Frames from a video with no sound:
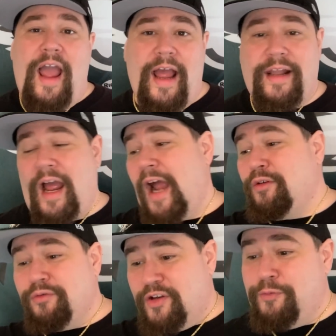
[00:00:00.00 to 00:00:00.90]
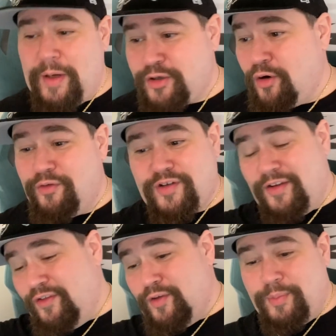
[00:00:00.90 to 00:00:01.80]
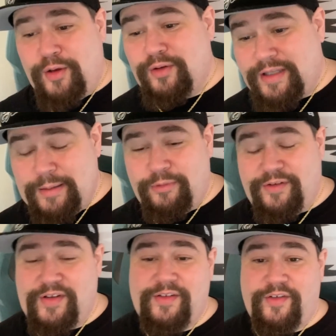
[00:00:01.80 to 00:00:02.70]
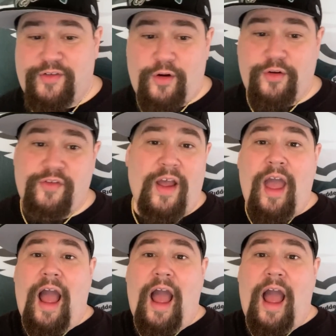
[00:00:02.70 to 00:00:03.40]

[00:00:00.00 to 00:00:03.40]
And I don't expect Charles Johnson to be on the team when the season starts.